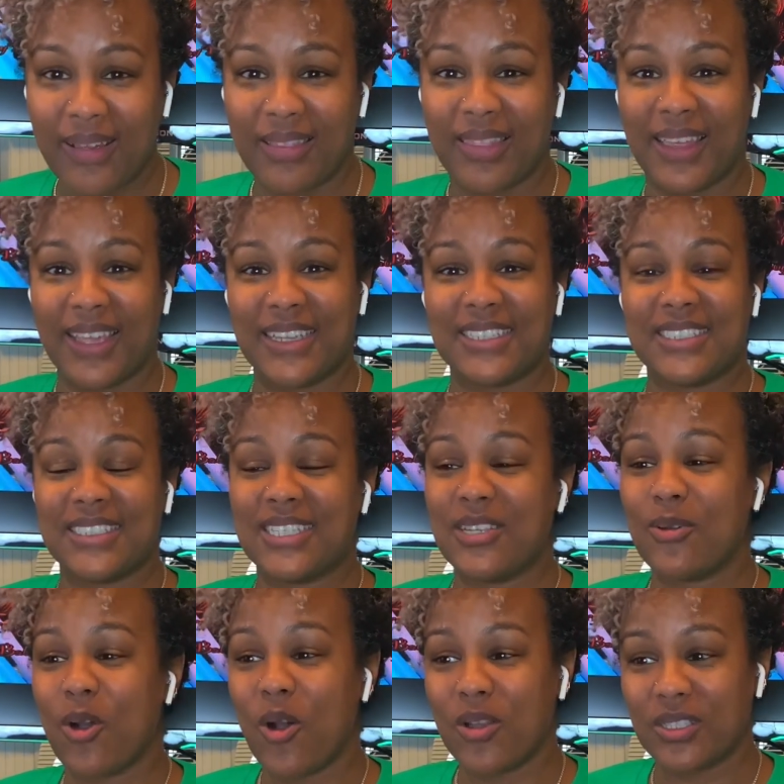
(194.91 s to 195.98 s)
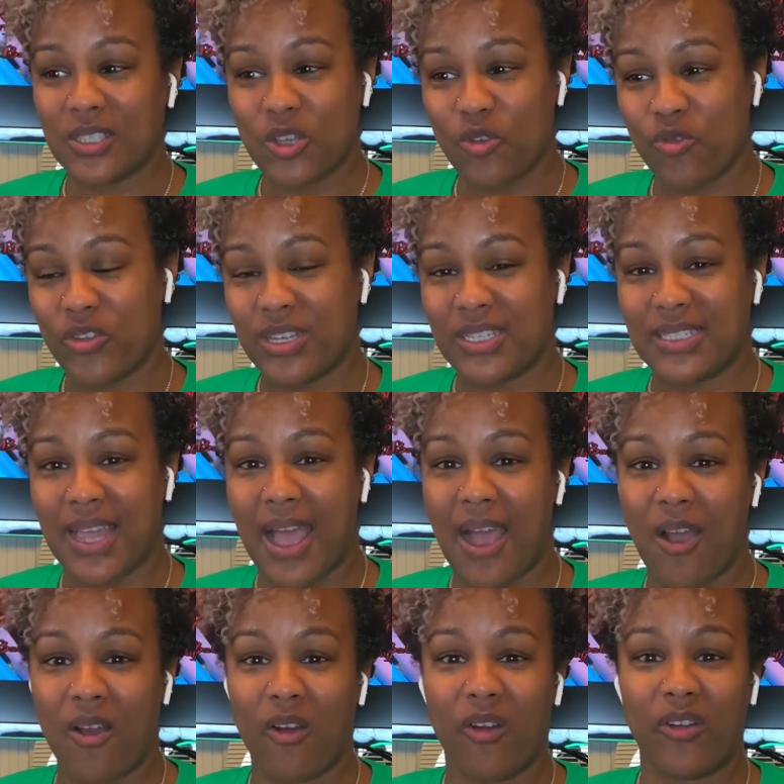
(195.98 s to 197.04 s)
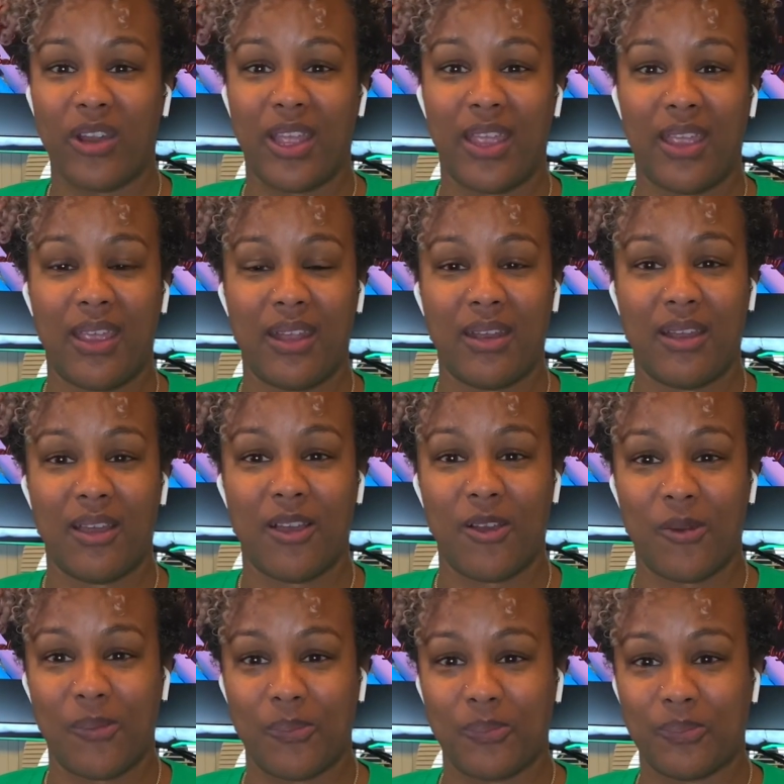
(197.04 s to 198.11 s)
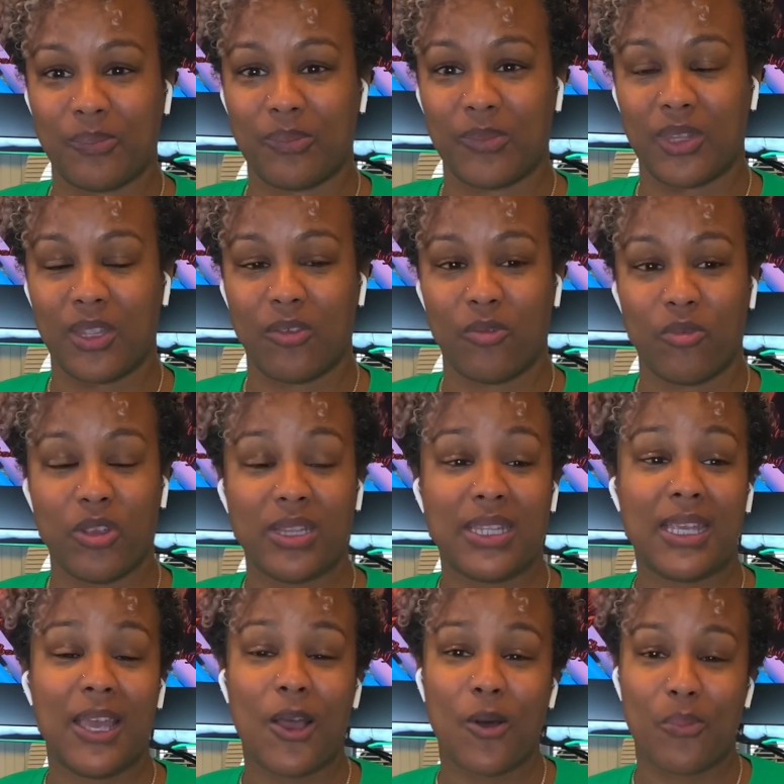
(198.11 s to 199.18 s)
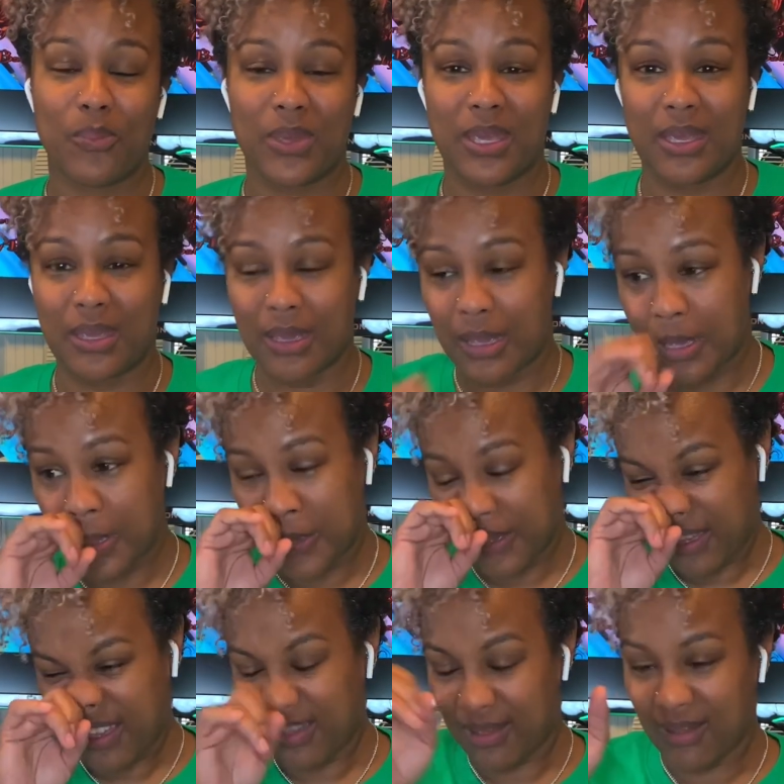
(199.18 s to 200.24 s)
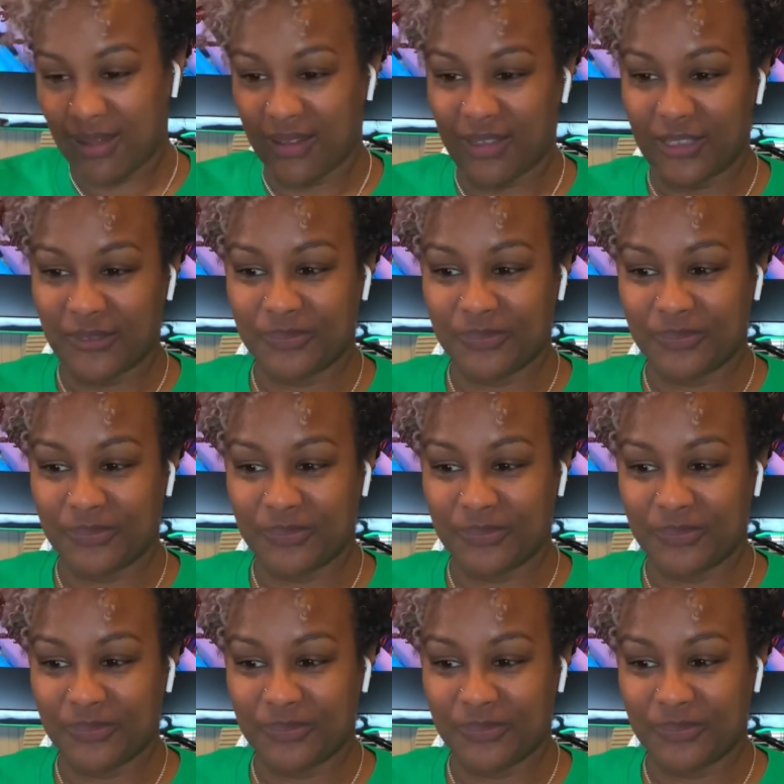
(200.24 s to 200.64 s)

Like she also reached out and um, really helped me uh,